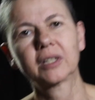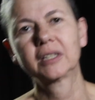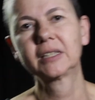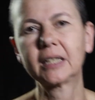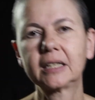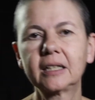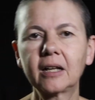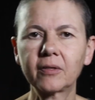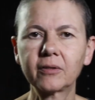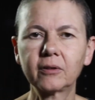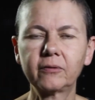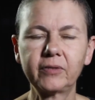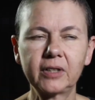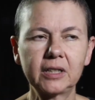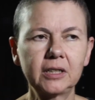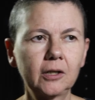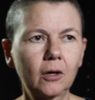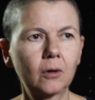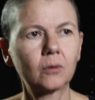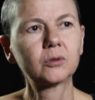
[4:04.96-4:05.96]
this in other
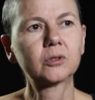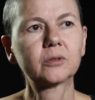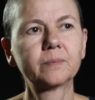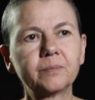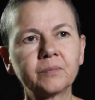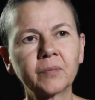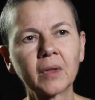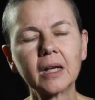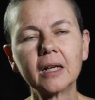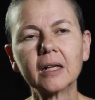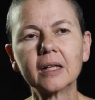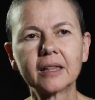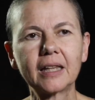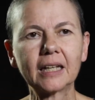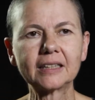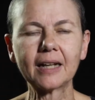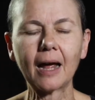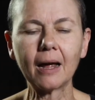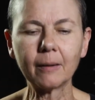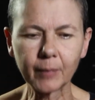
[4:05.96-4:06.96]
videos,
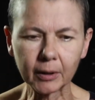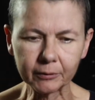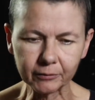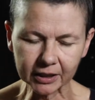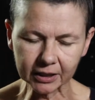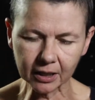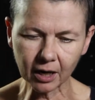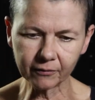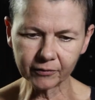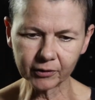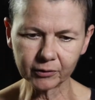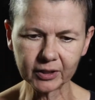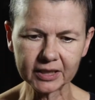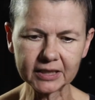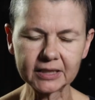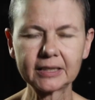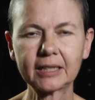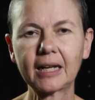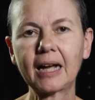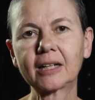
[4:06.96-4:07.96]
that I'm a
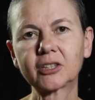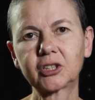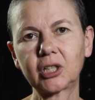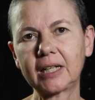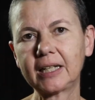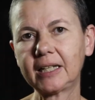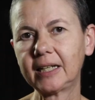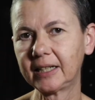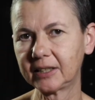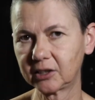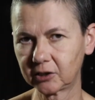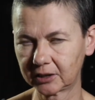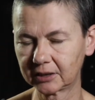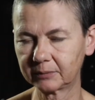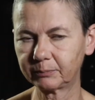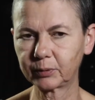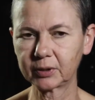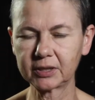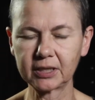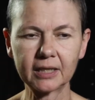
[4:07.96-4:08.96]
recoverist. Actually, it's
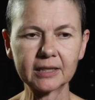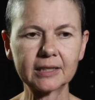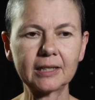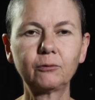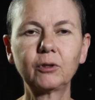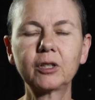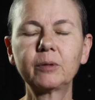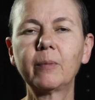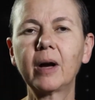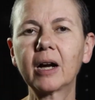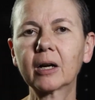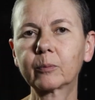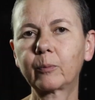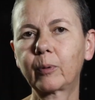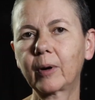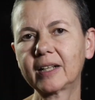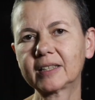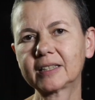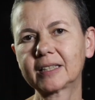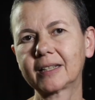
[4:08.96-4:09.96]
precisely with Mark
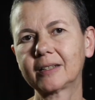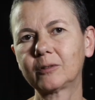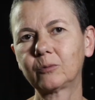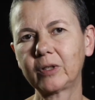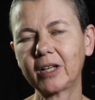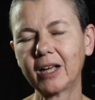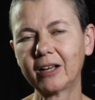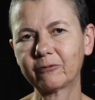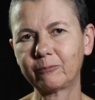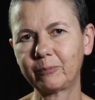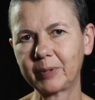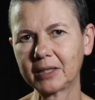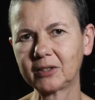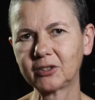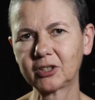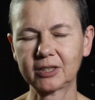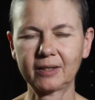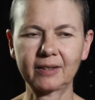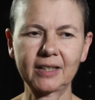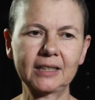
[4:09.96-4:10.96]
Prest that we have
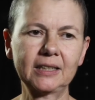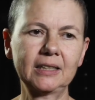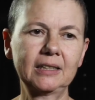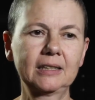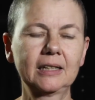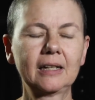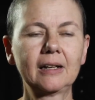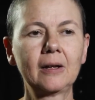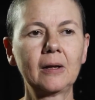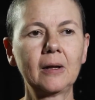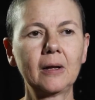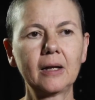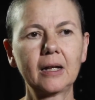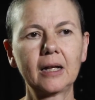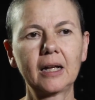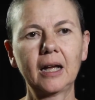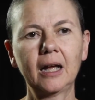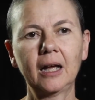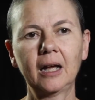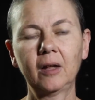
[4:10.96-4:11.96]
built this
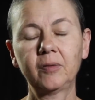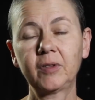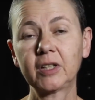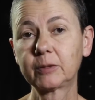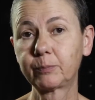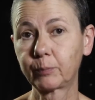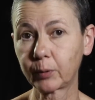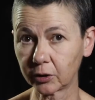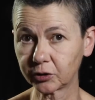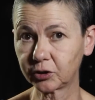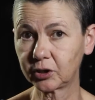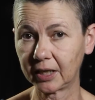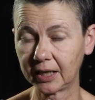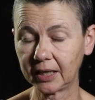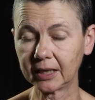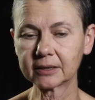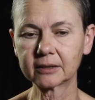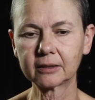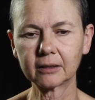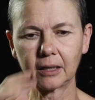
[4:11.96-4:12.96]

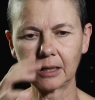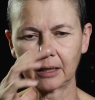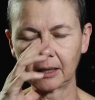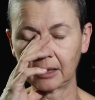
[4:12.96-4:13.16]
project,